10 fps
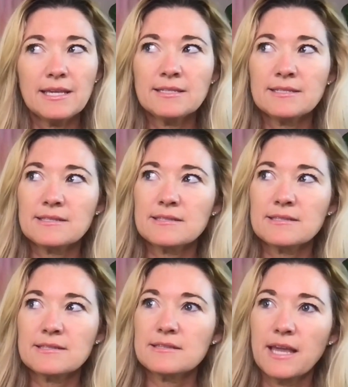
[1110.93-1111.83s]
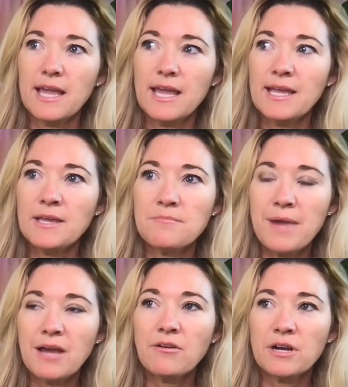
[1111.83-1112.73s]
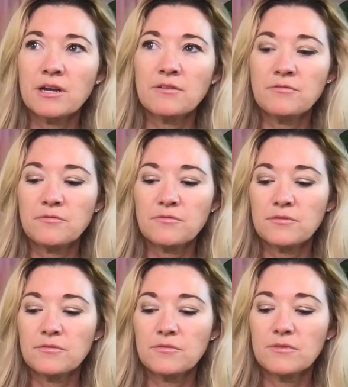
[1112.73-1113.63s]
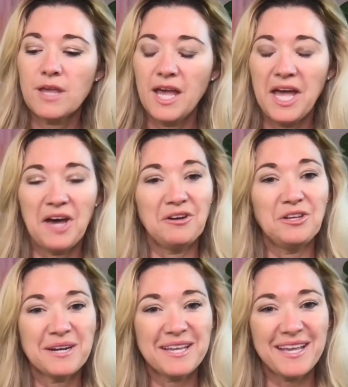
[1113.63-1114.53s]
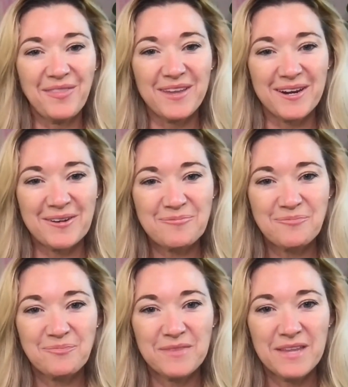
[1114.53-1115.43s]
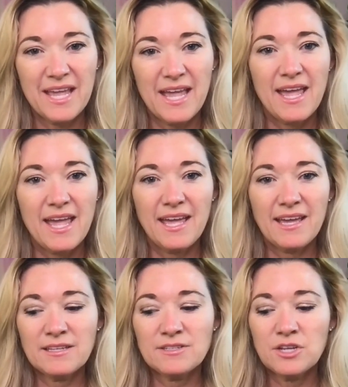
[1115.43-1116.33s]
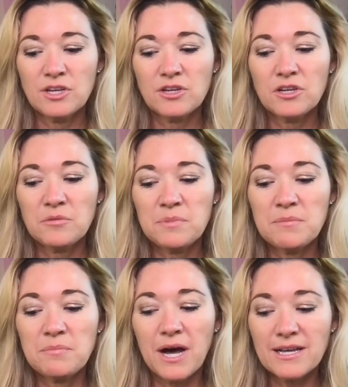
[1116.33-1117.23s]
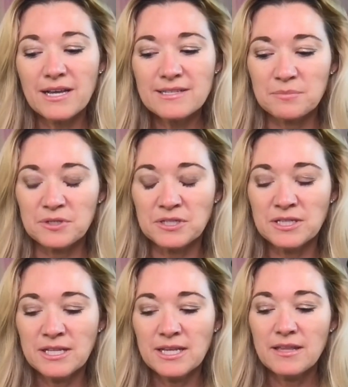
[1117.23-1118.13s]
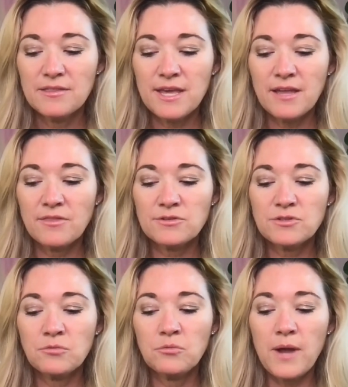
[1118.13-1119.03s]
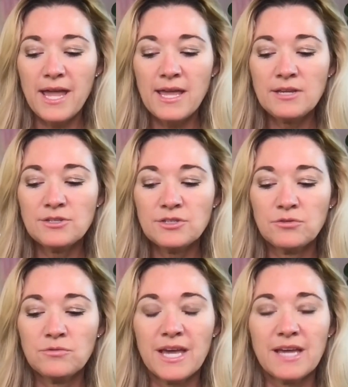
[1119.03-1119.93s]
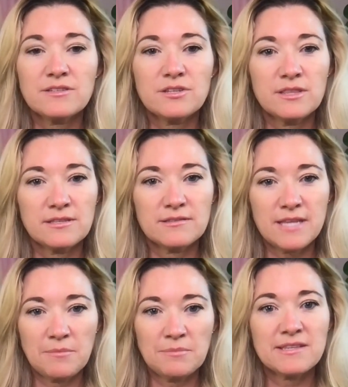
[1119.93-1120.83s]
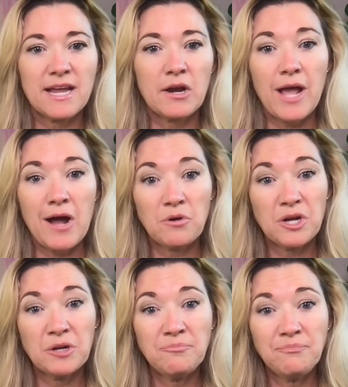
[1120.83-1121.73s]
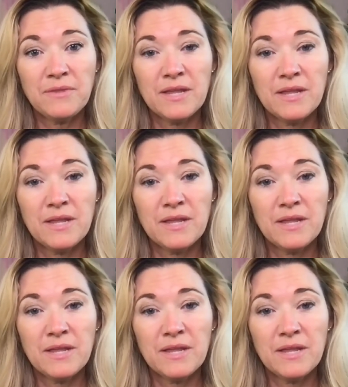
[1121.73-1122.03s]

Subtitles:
it's a matter of how do you want to get there? And could it be possible that there's a way to get to the same desired outcome